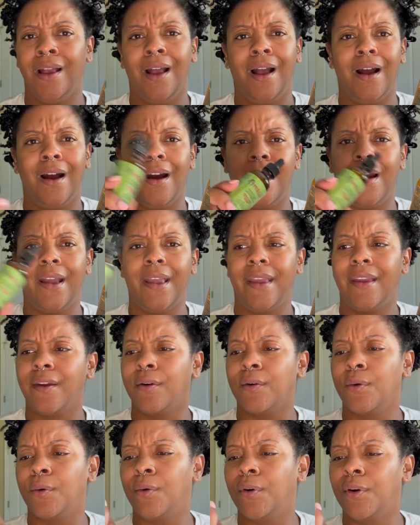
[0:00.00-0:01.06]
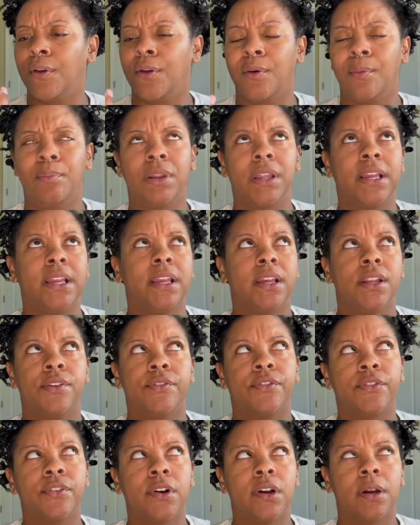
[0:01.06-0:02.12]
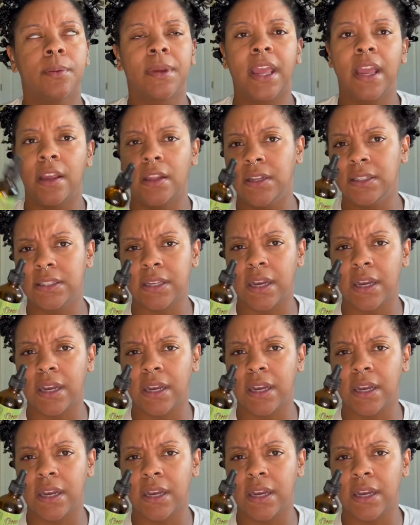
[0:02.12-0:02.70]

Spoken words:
a hair oil blend from Kaney's